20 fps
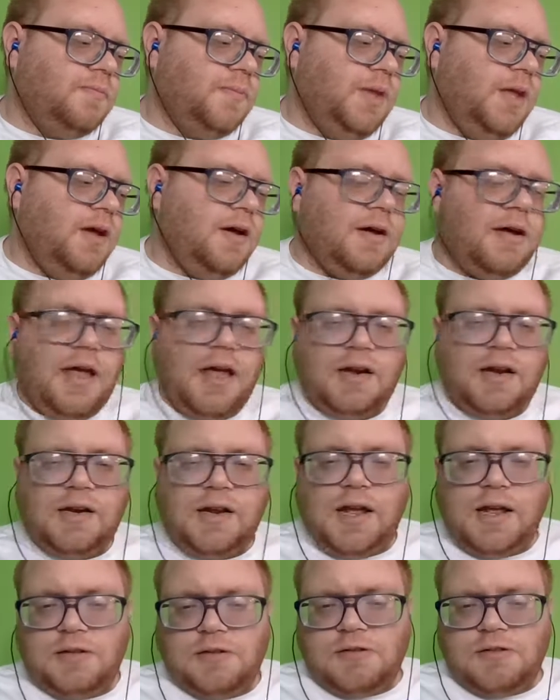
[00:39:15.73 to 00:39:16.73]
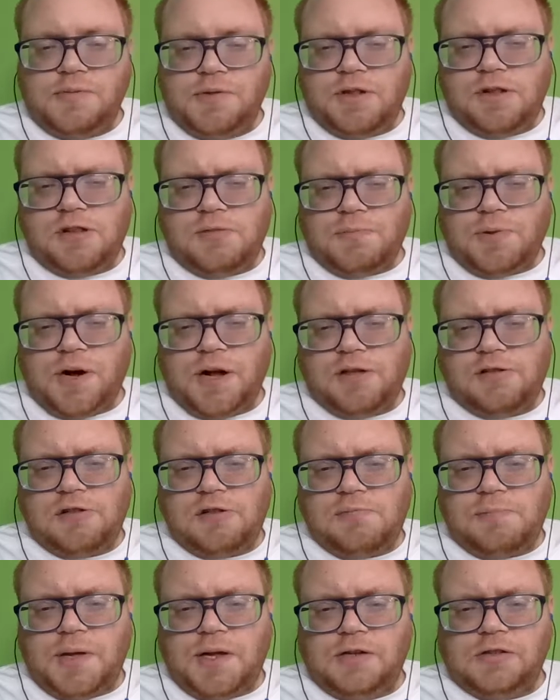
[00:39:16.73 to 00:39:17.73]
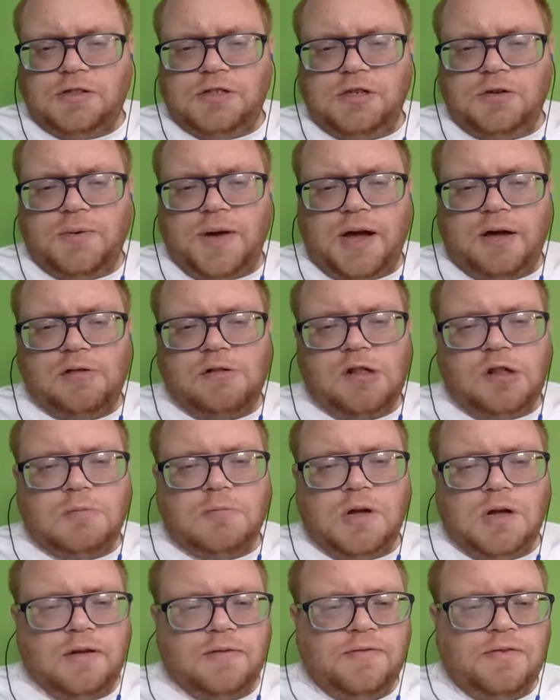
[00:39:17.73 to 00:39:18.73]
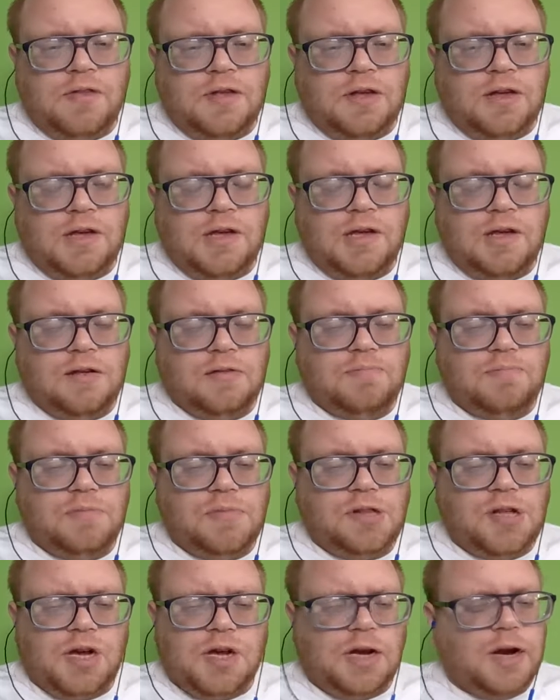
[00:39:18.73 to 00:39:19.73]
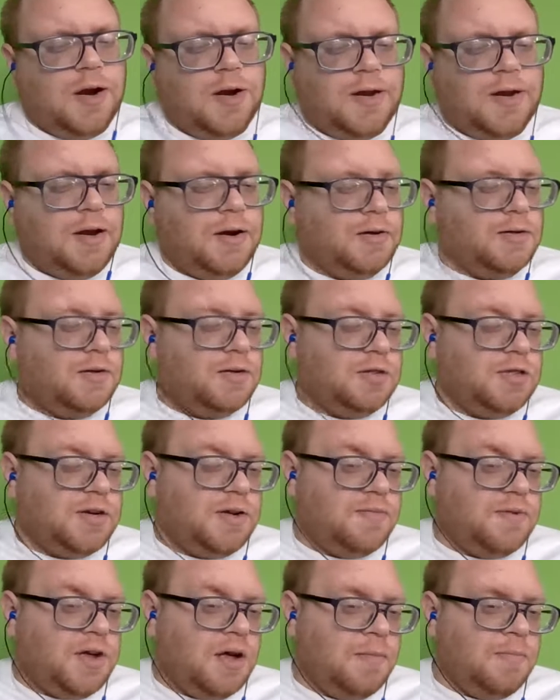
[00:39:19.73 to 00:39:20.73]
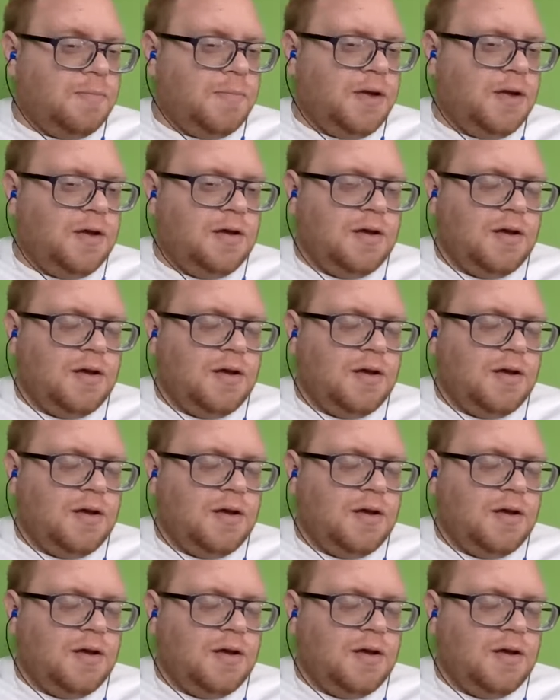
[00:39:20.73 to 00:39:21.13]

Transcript: yeah, and some of the surprise has been to how some of the secondary characters have come